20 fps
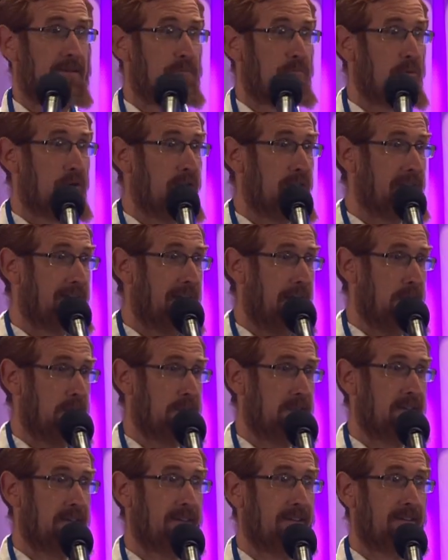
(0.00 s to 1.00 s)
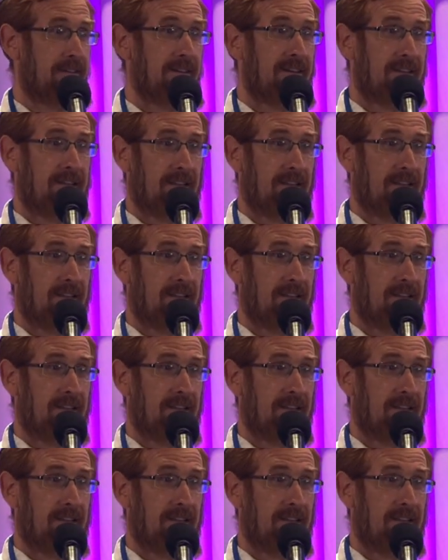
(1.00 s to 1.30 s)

Broadcasting